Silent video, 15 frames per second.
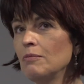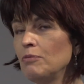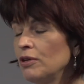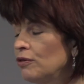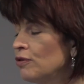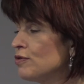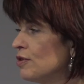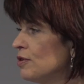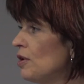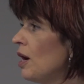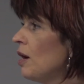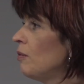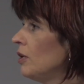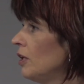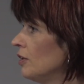because you
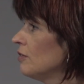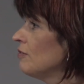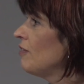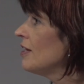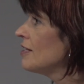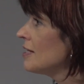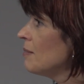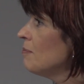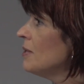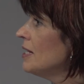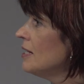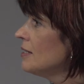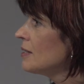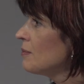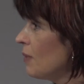know a lot of
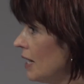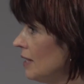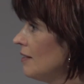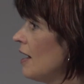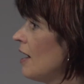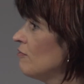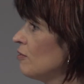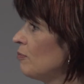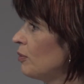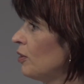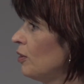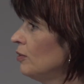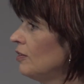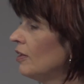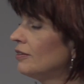SMEs, when they have a
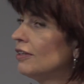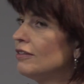product,